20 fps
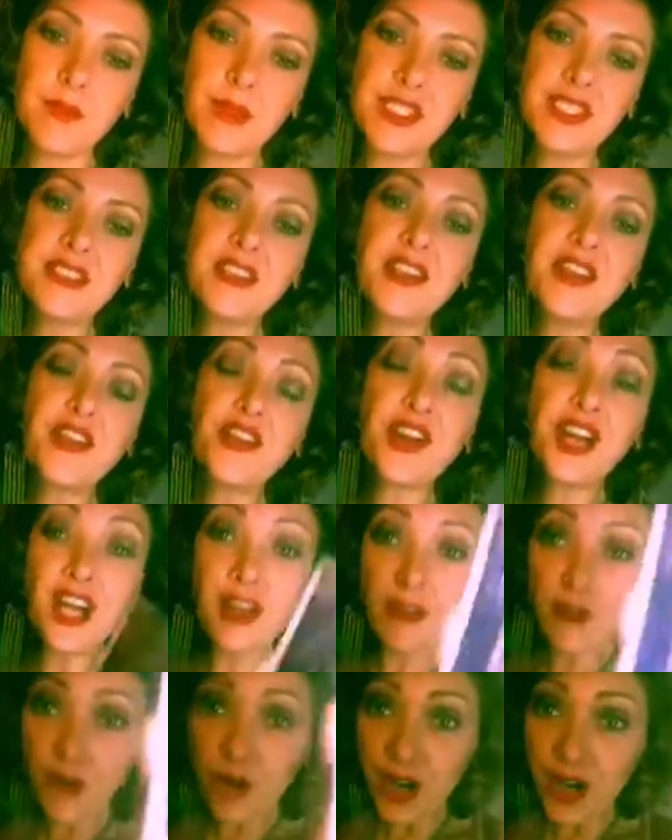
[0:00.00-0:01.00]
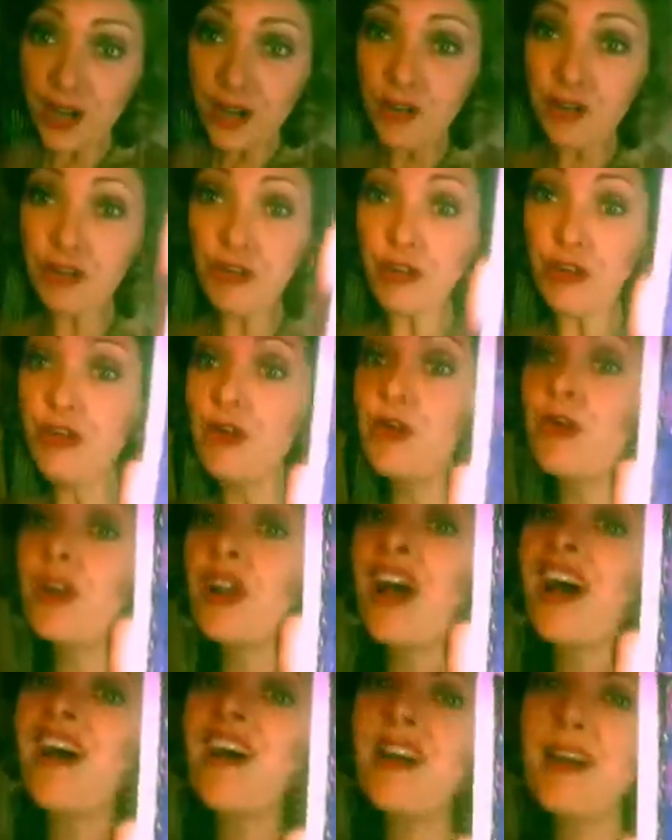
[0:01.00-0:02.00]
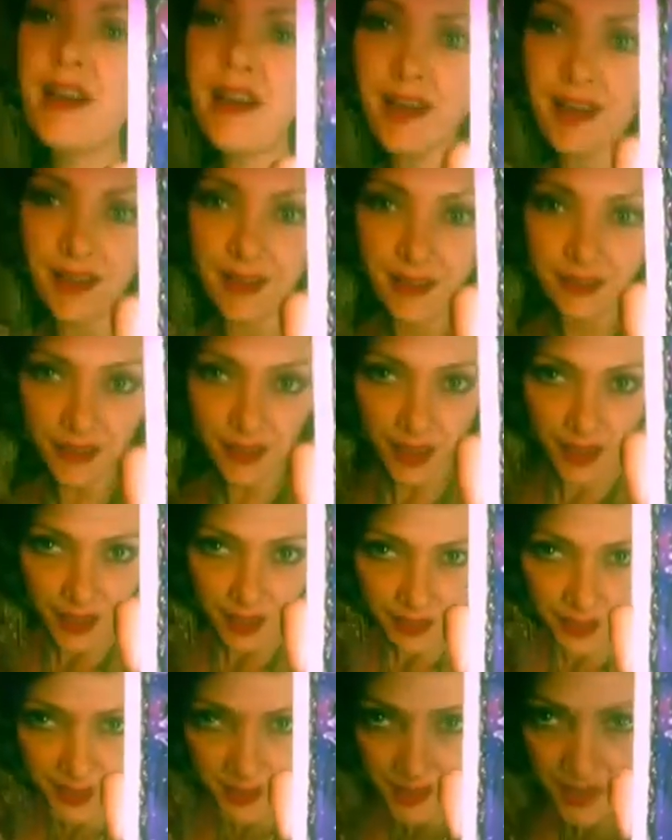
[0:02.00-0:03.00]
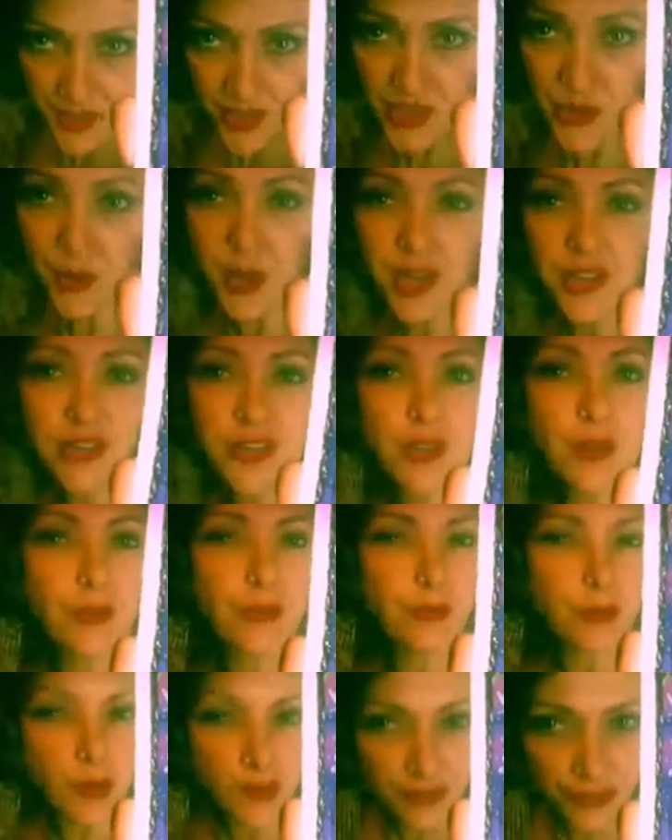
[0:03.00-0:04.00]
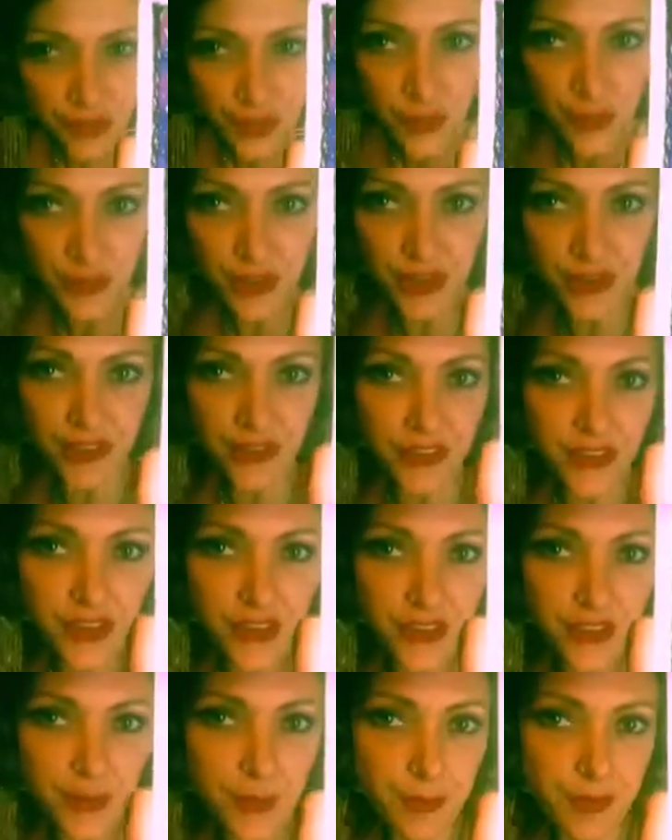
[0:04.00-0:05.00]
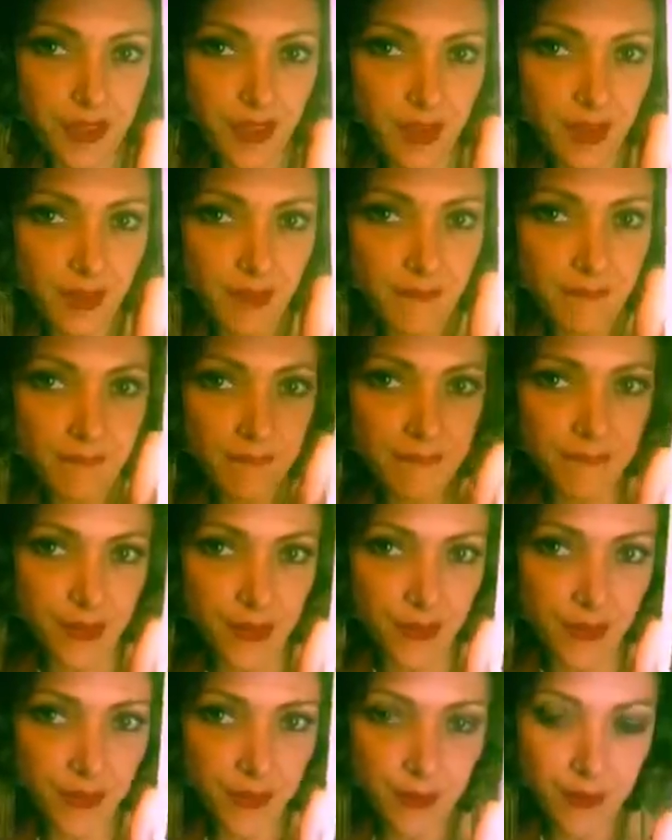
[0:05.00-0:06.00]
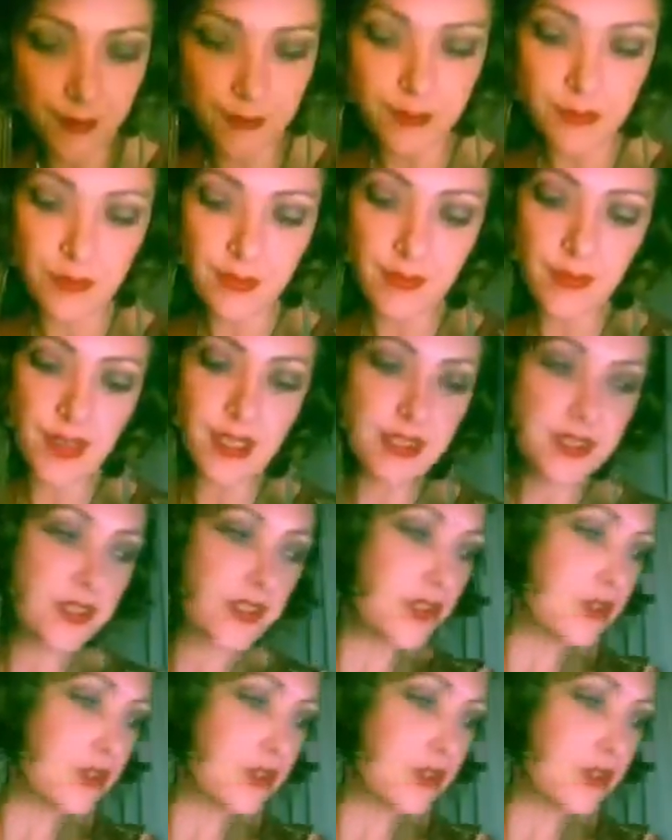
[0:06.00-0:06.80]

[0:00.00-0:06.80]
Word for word: it's like you're covering your own eyes in this situation and refusing to see something further. Let's